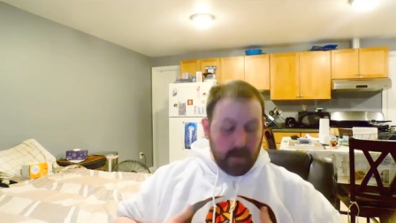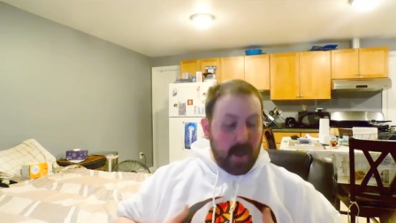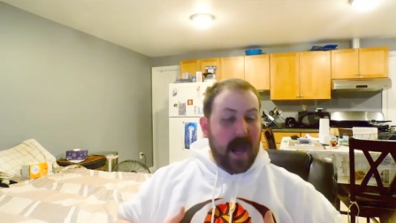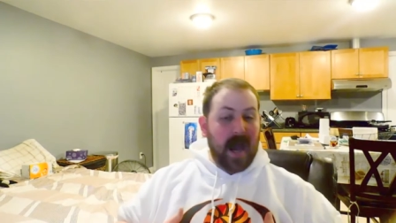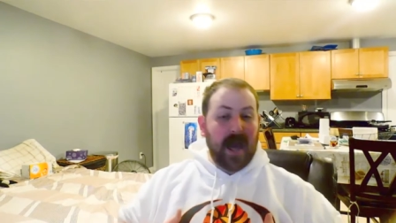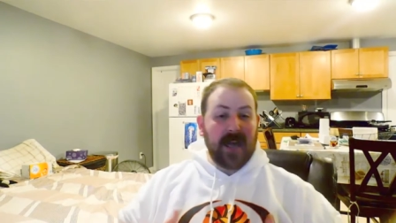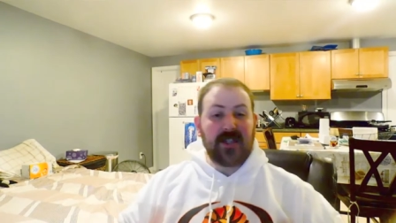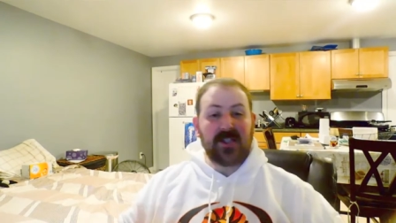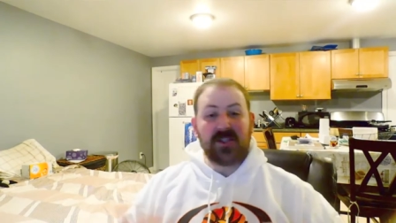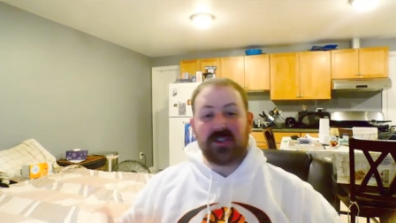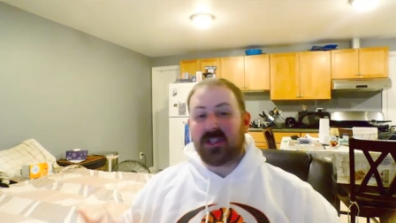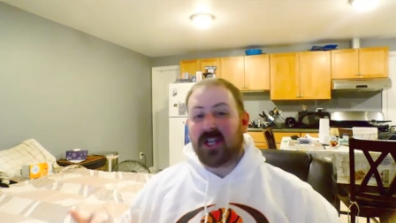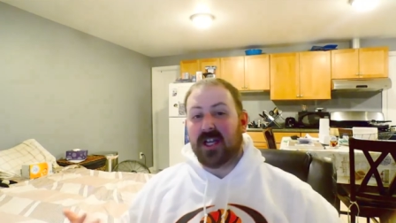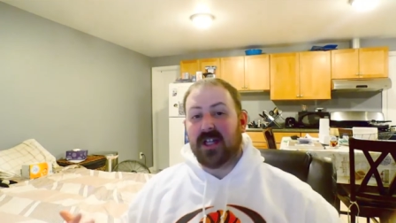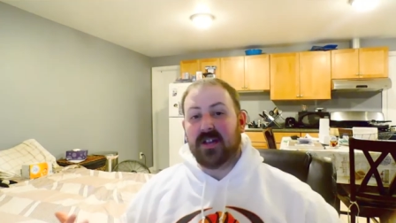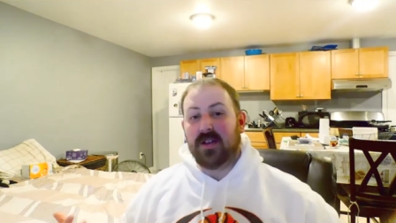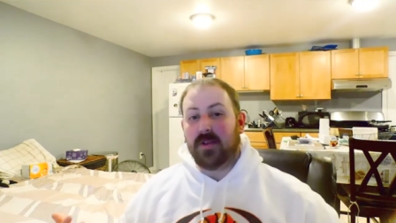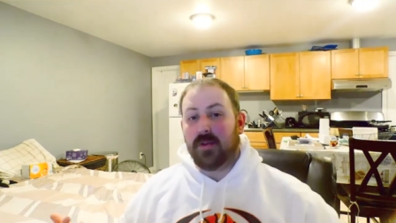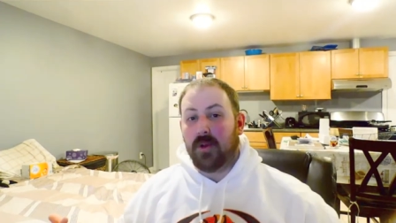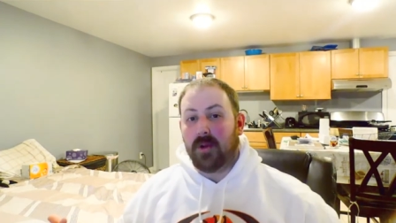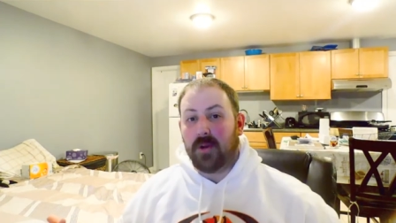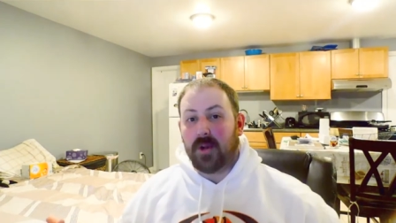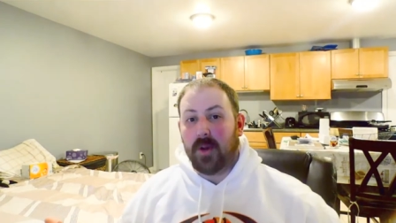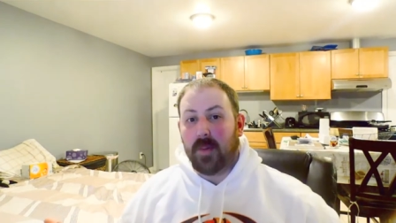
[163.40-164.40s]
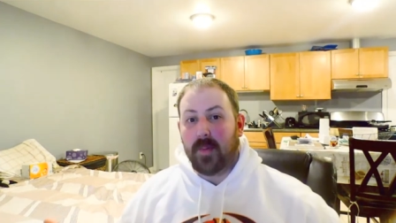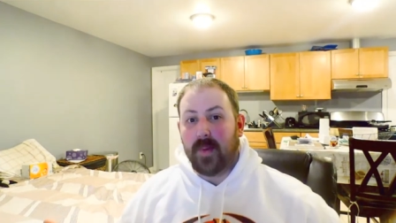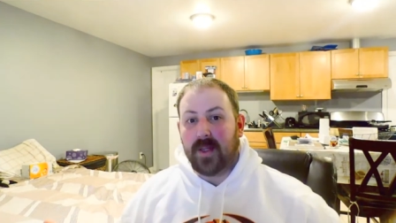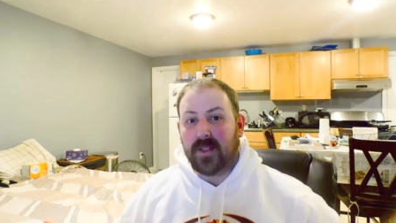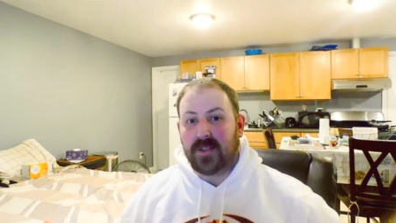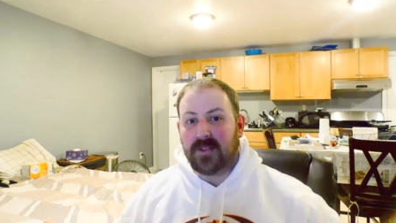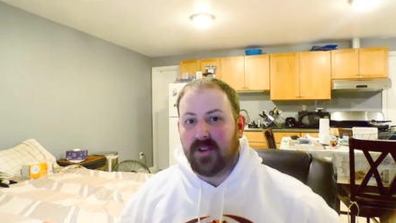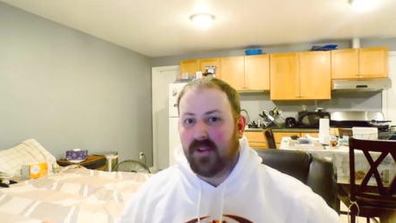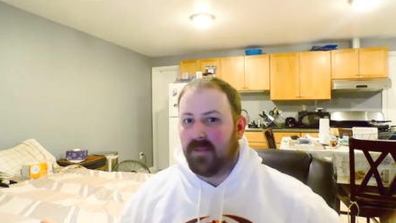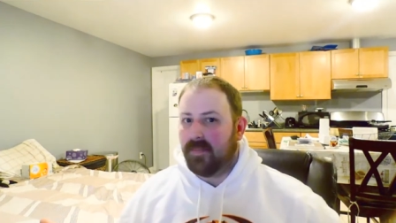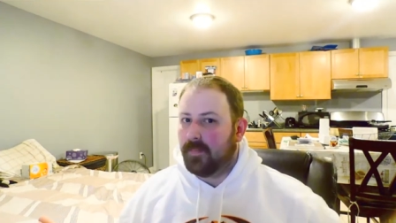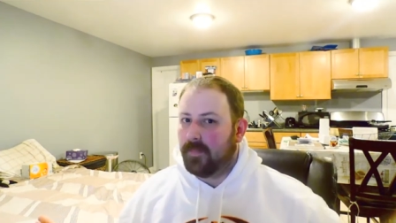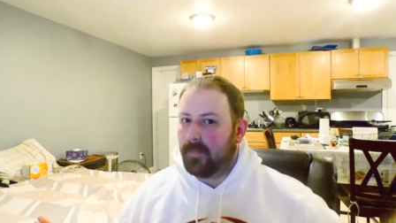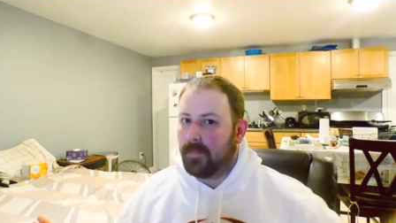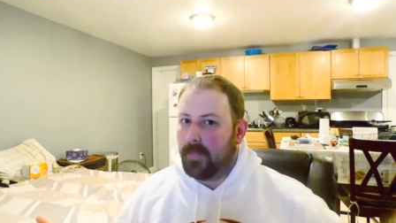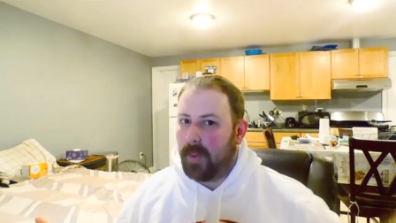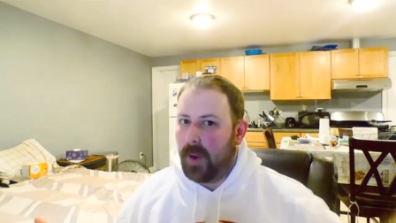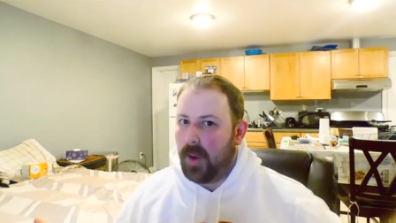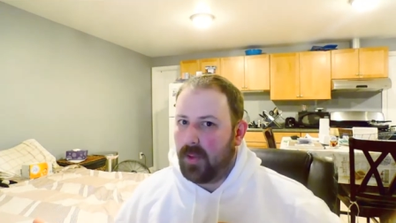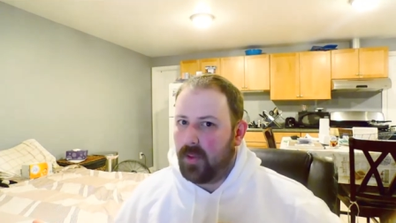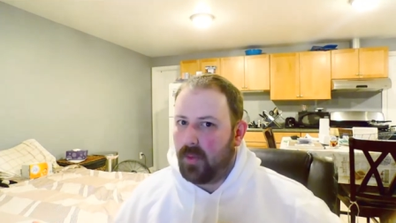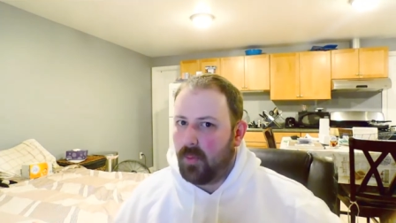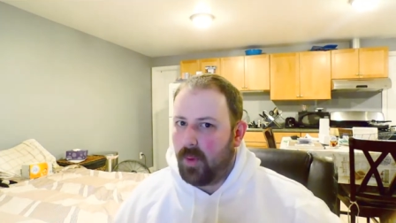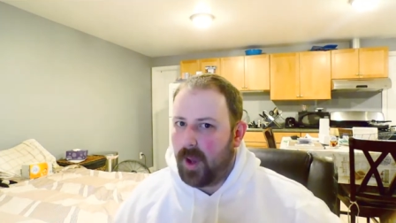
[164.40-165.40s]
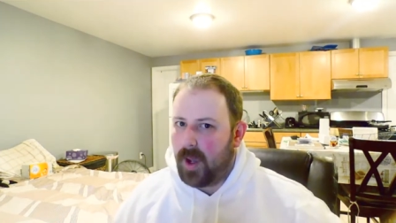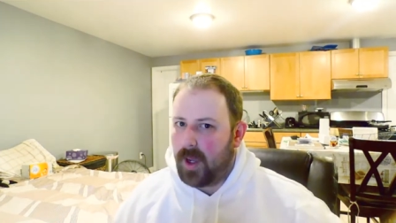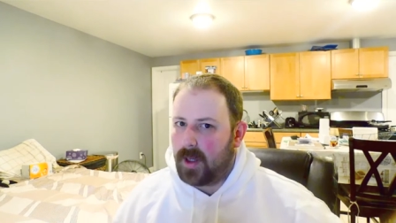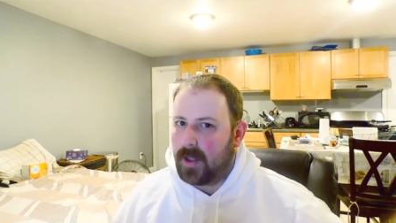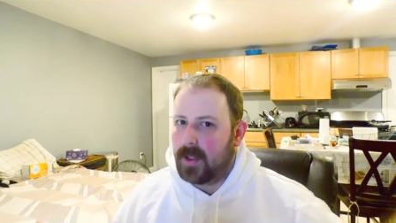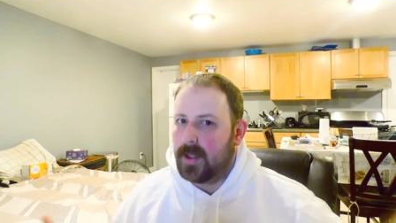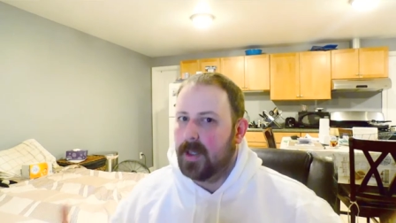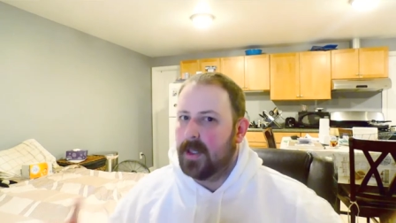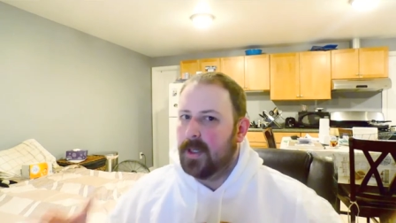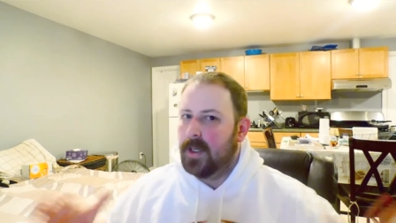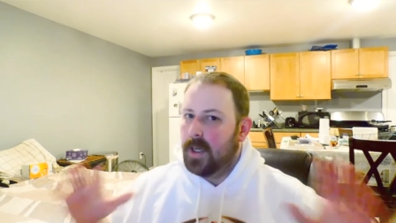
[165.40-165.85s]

I designed the logo myself, by the way.